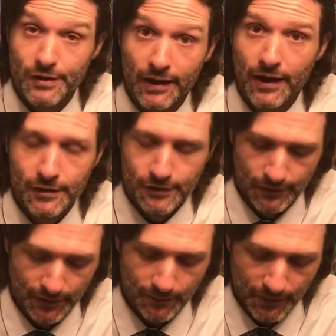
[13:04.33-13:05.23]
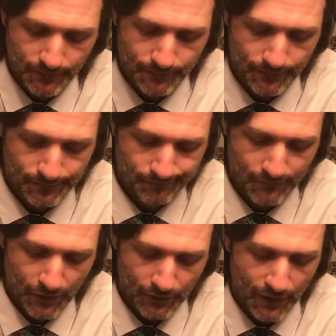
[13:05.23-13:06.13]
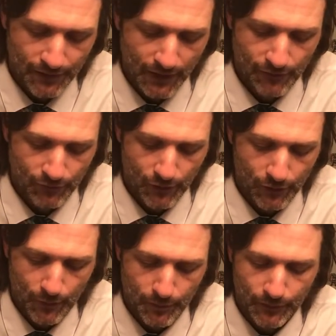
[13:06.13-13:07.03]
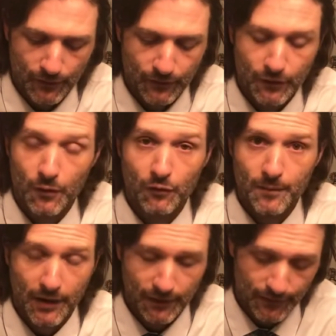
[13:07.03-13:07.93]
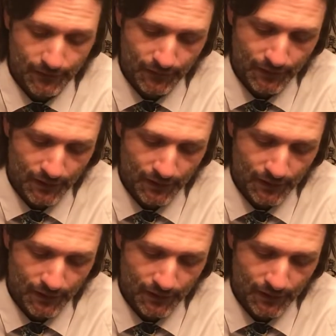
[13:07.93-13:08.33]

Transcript: occasionally, but there's nothing ever on our persons to incriminate us.